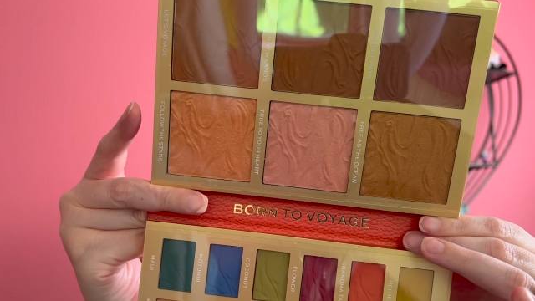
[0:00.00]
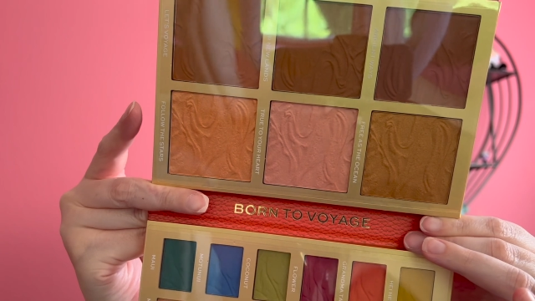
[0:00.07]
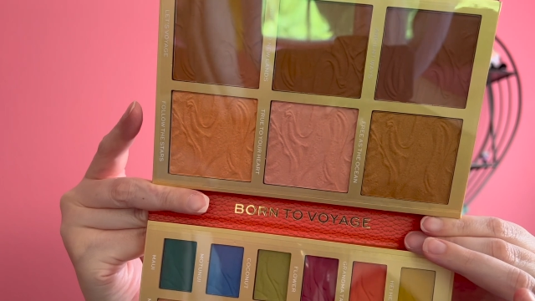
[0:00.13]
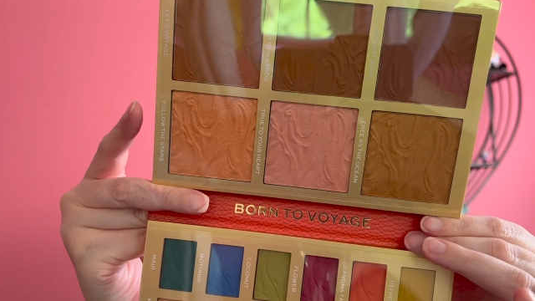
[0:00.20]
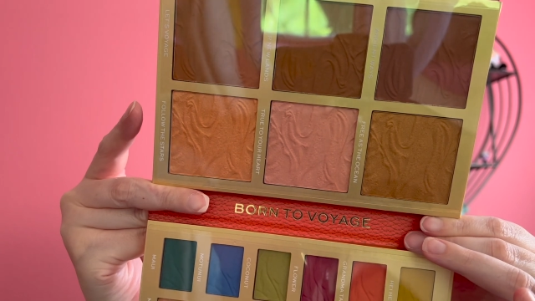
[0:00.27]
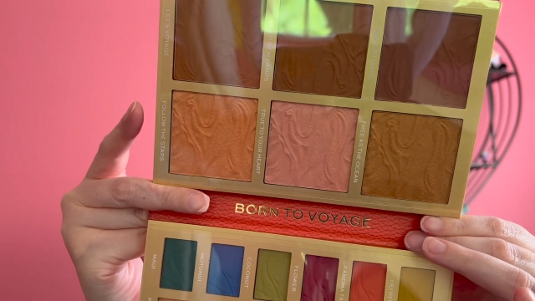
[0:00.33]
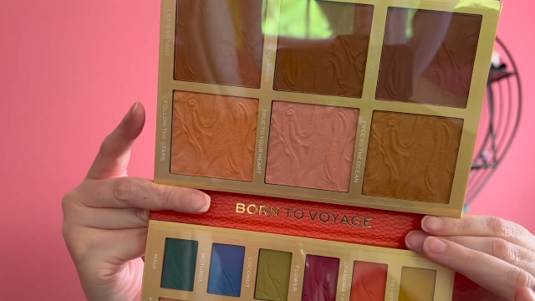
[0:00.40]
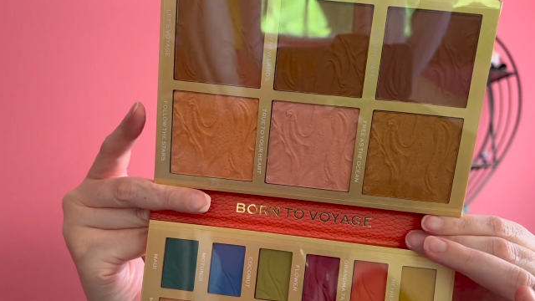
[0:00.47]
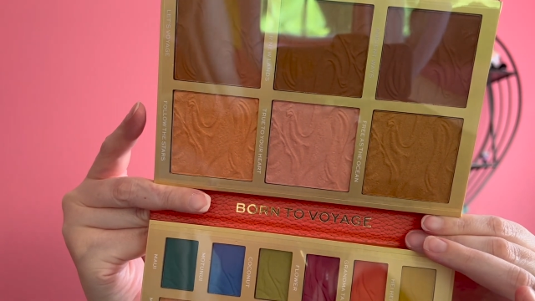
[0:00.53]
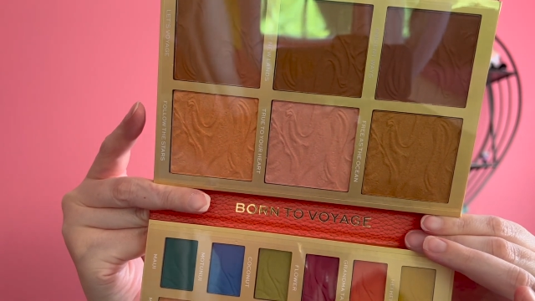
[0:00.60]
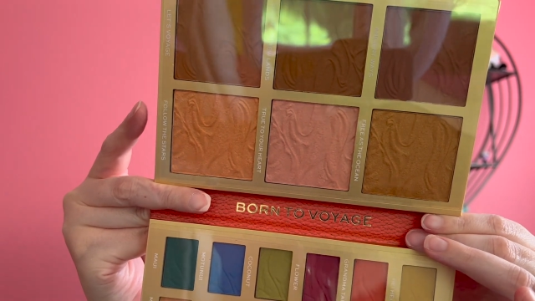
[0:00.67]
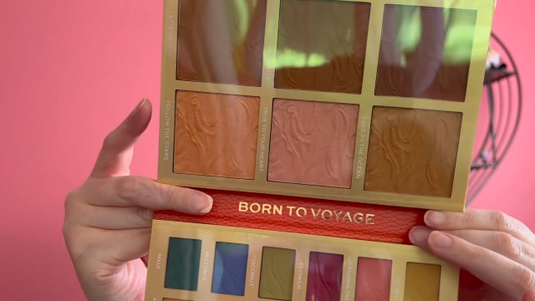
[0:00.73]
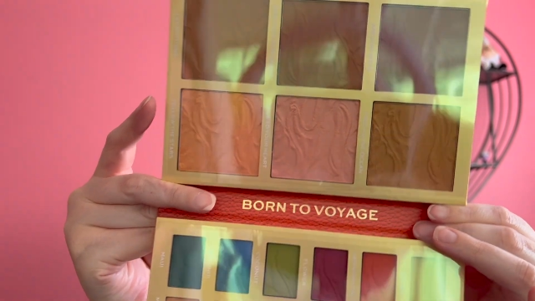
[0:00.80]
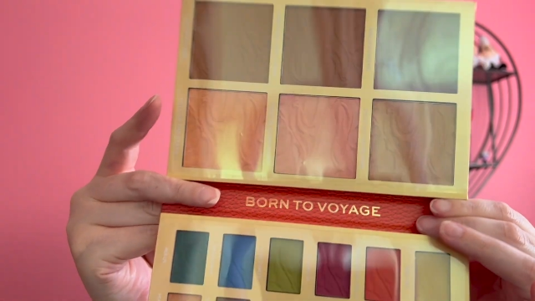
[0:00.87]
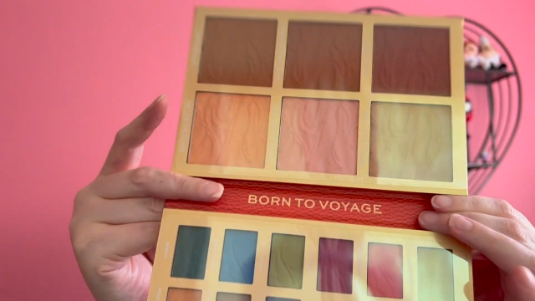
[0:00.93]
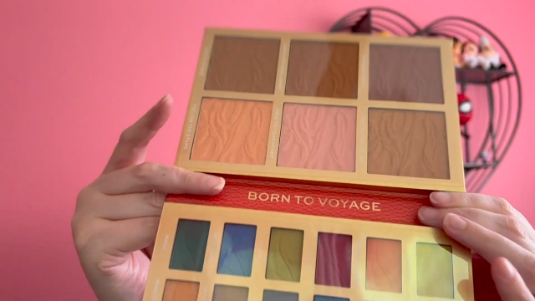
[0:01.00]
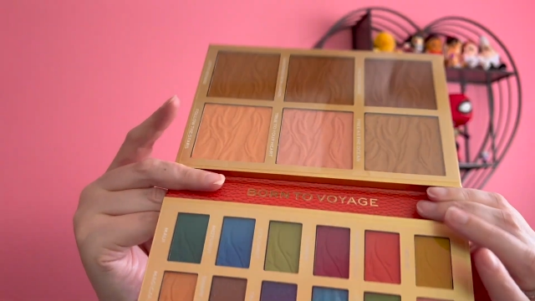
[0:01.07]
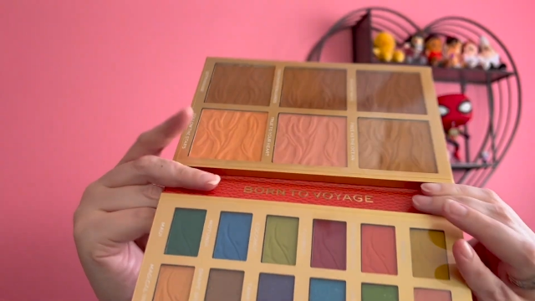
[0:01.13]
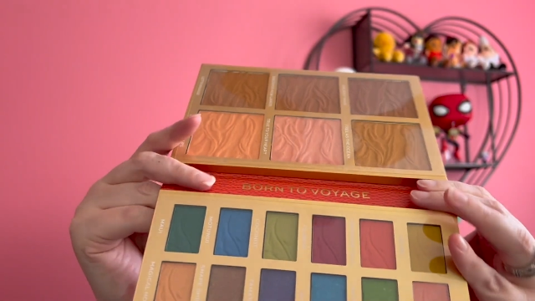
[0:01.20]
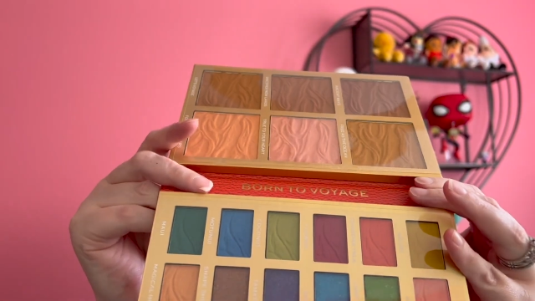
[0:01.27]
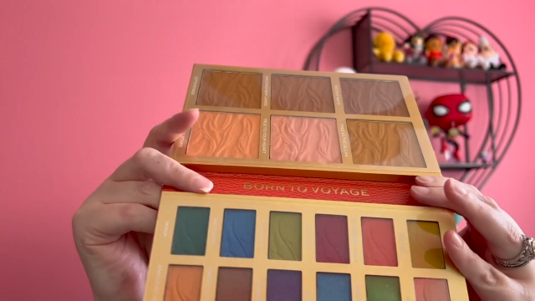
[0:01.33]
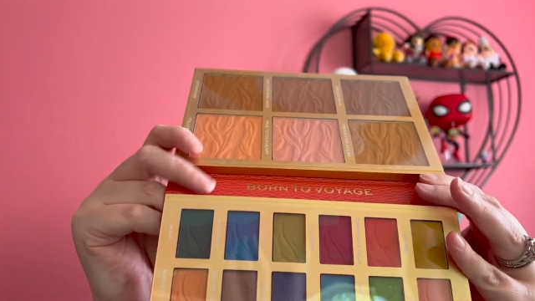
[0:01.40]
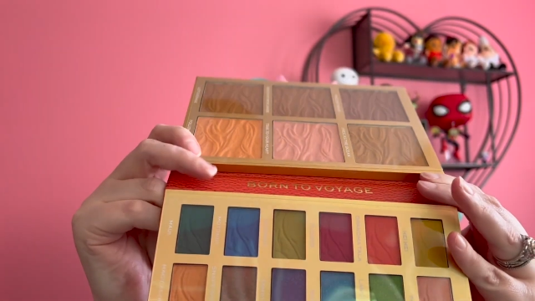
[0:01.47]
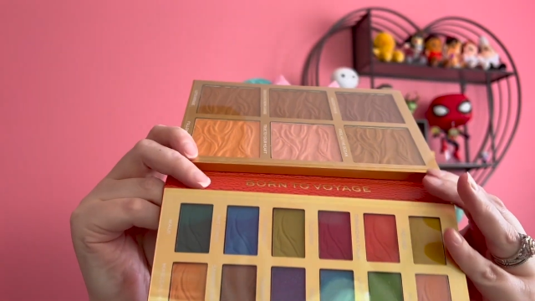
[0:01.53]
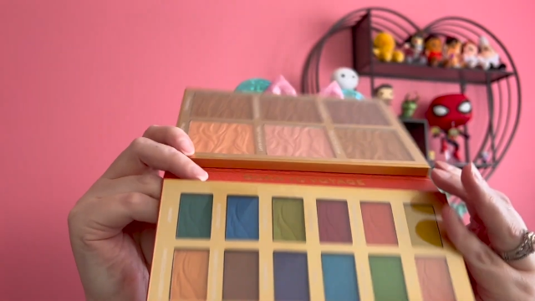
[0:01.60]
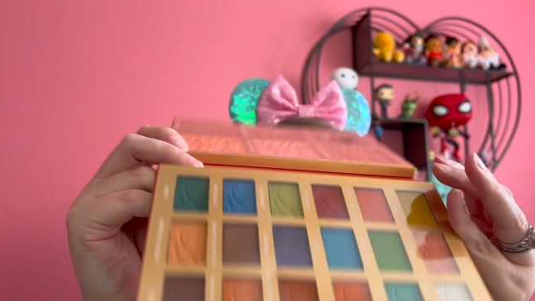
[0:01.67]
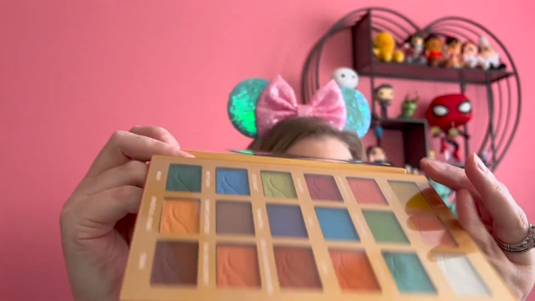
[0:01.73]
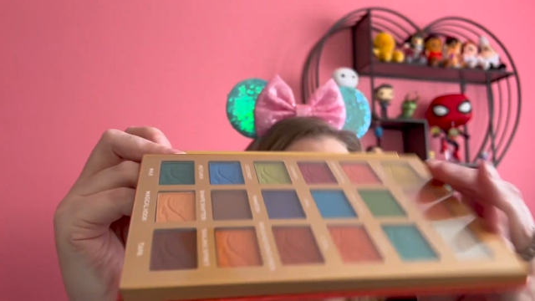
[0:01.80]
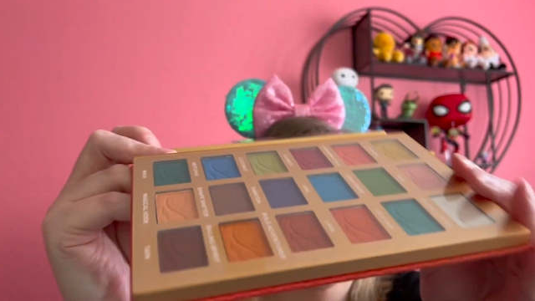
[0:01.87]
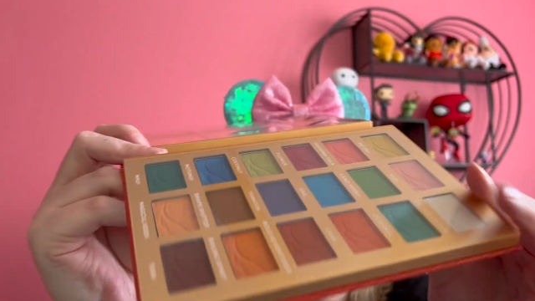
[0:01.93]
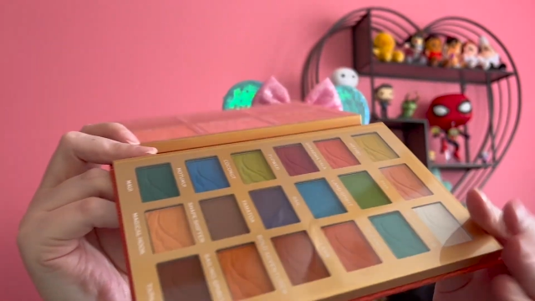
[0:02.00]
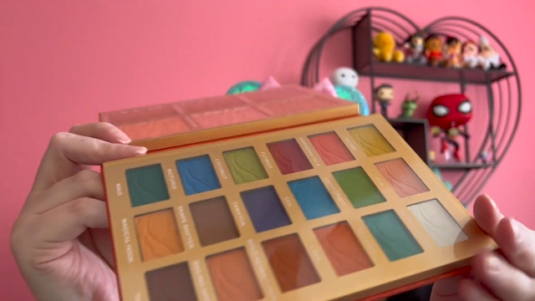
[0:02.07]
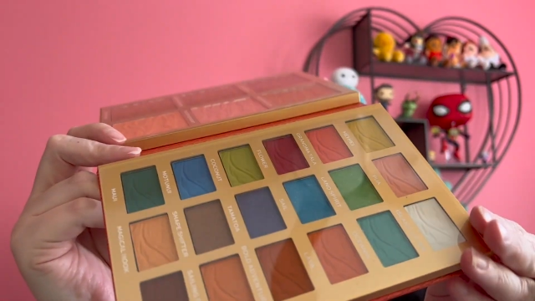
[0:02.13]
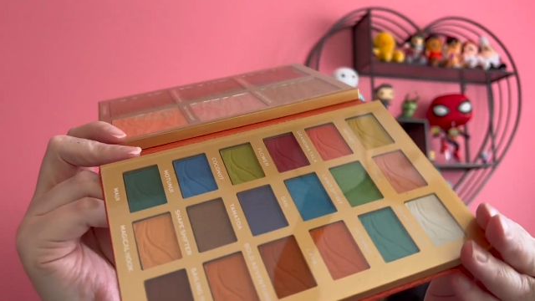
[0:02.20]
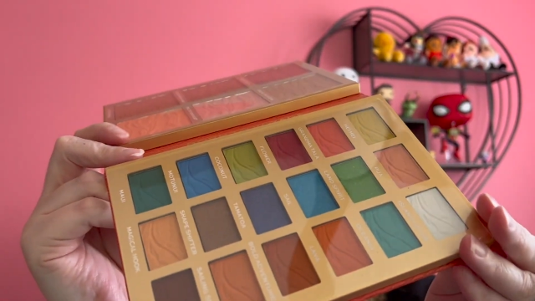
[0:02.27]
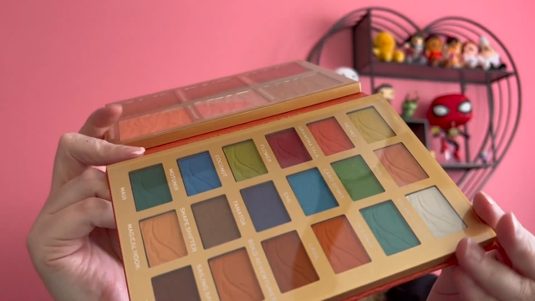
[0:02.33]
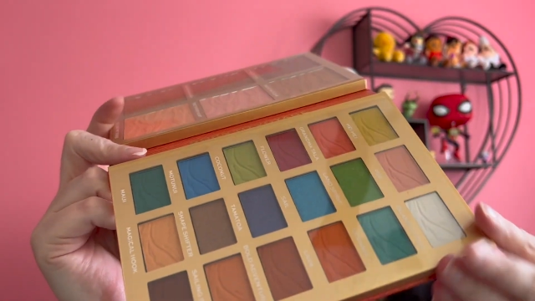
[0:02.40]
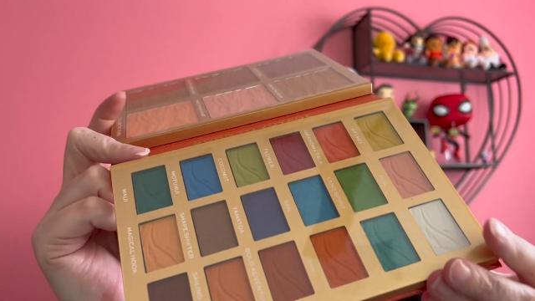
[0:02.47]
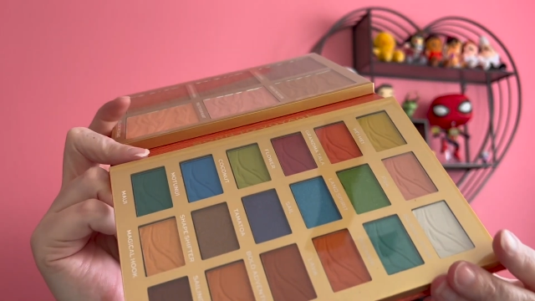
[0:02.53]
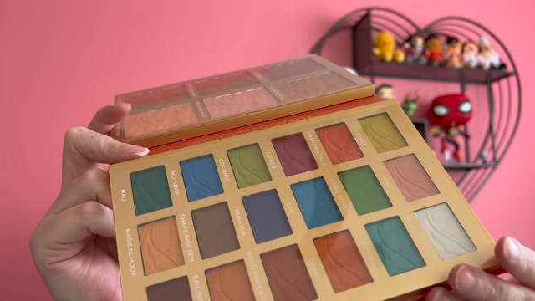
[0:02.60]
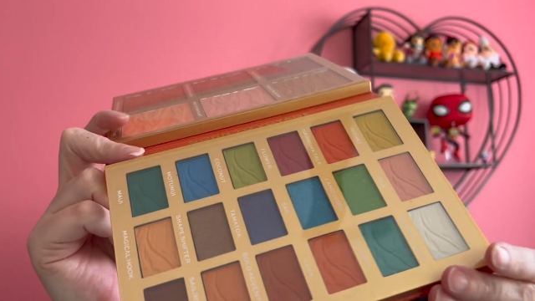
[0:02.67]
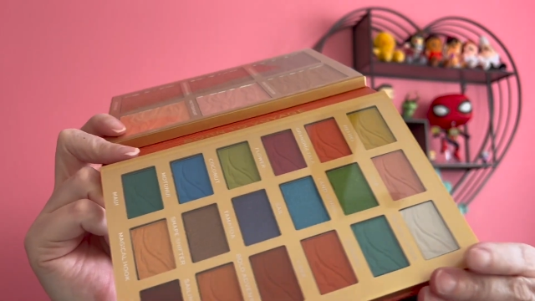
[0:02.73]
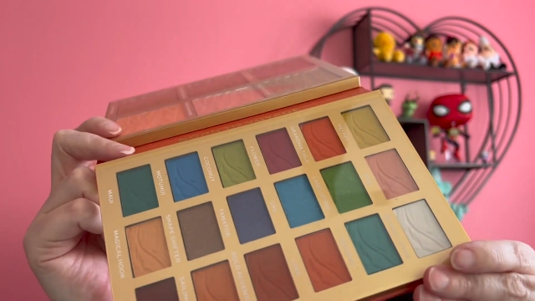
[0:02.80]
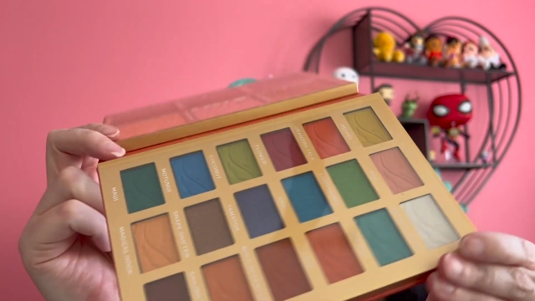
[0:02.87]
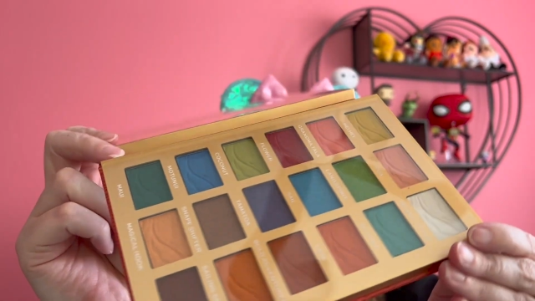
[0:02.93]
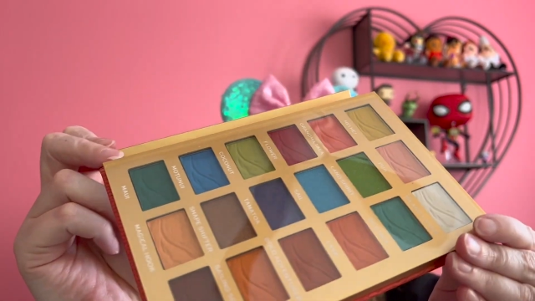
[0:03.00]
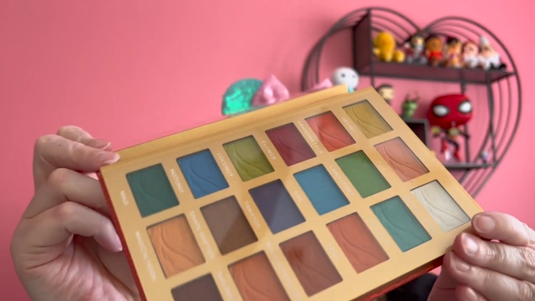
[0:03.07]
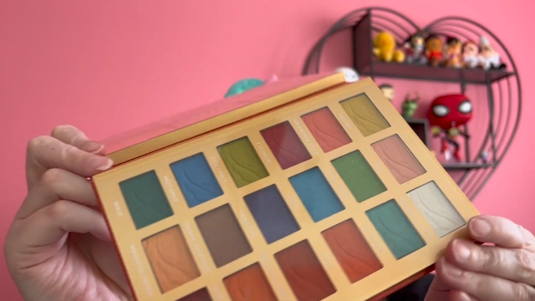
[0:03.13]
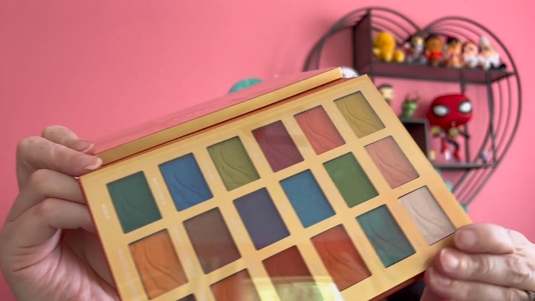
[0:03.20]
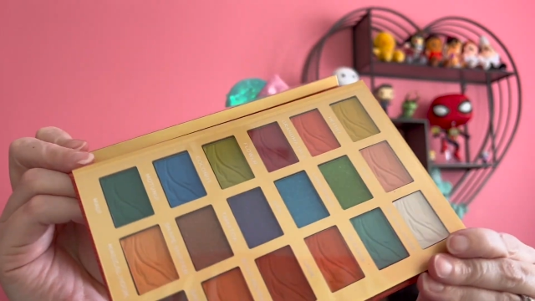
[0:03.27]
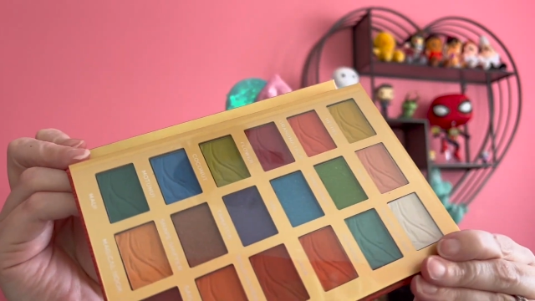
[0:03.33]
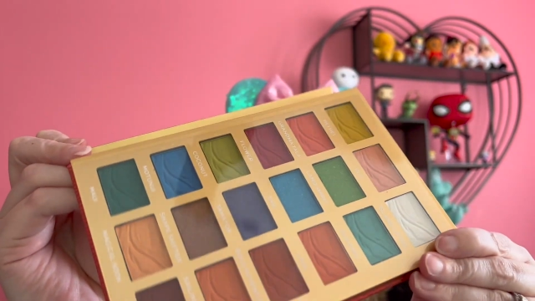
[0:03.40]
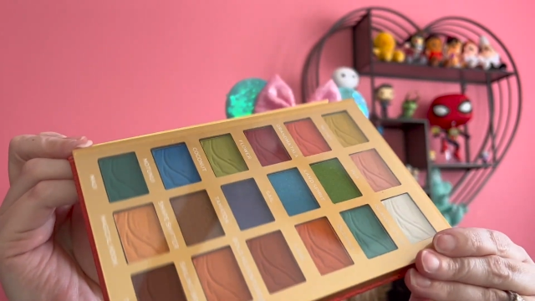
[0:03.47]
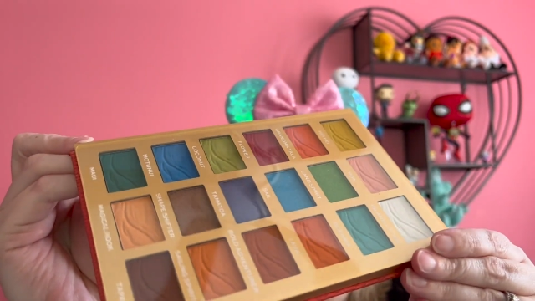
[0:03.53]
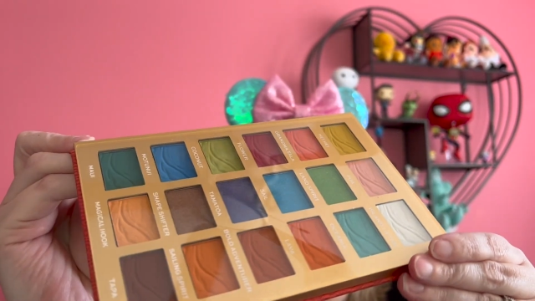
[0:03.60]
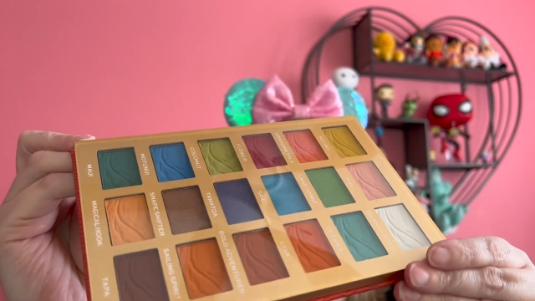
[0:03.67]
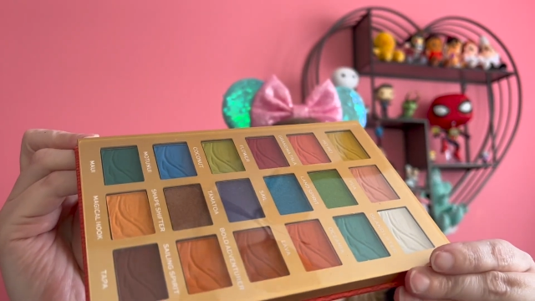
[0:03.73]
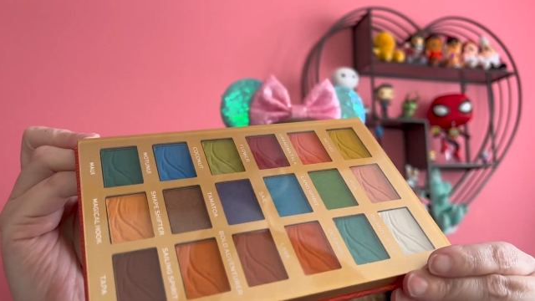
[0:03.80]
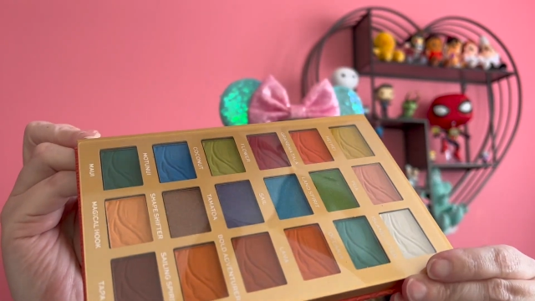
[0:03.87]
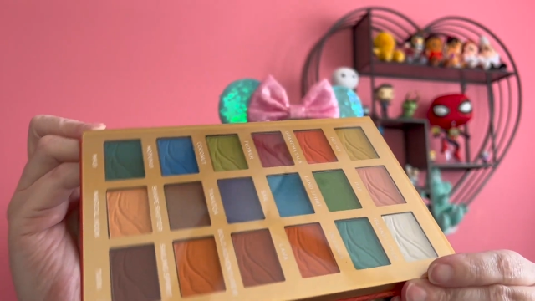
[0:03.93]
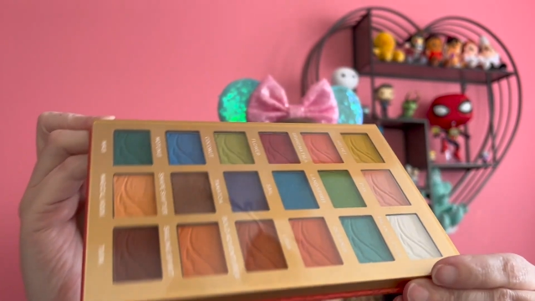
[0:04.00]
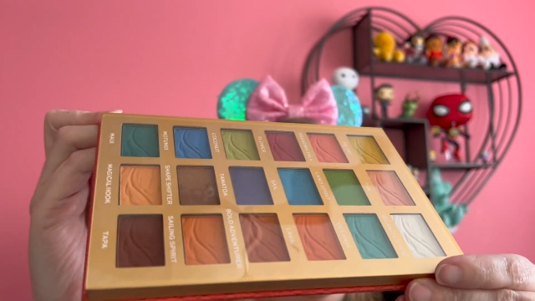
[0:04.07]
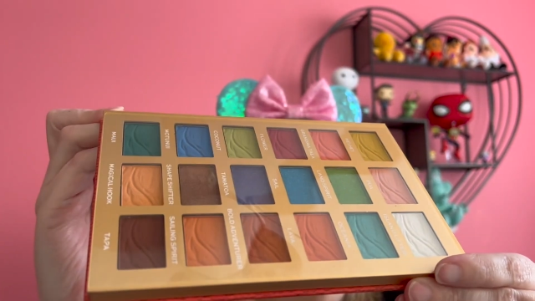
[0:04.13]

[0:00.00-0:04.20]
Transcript: Nobody's mouth can be seen.